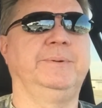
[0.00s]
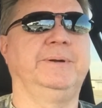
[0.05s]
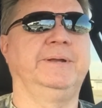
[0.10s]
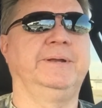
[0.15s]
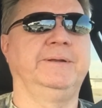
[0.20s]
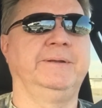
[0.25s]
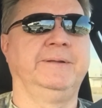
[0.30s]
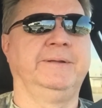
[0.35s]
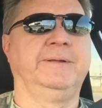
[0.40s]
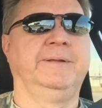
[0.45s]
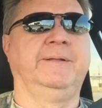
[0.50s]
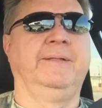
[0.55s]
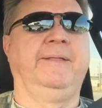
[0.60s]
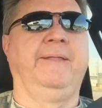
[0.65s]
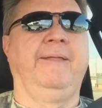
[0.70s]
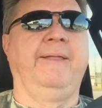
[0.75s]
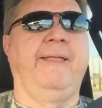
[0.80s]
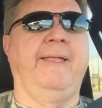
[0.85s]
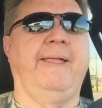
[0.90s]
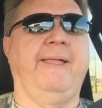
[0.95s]
But
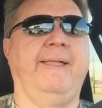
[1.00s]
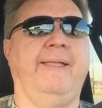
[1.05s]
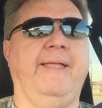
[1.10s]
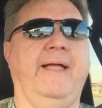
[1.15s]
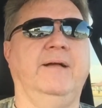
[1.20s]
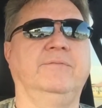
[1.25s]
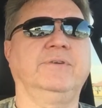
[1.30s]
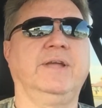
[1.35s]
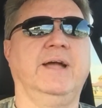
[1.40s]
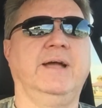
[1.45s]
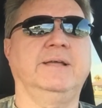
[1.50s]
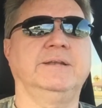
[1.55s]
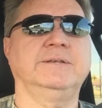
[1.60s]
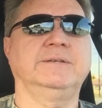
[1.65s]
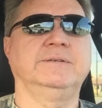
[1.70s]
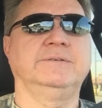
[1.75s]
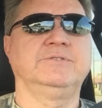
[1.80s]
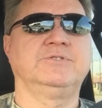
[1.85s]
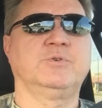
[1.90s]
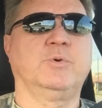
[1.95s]
I've got
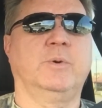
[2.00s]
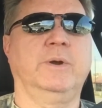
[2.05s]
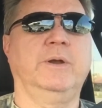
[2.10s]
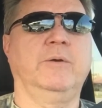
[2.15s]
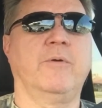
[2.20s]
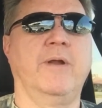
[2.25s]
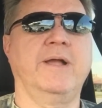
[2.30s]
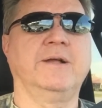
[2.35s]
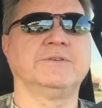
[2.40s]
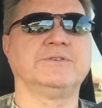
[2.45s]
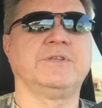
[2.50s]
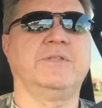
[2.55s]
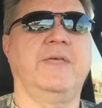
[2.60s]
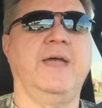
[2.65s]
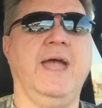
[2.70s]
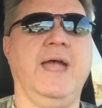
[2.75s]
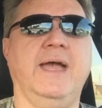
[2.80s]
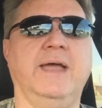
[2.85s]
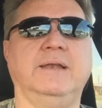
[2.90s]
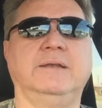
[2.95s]
20 rounds of
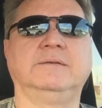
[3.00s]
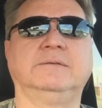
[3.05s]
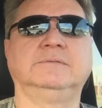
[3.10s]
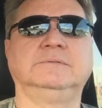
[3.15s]
that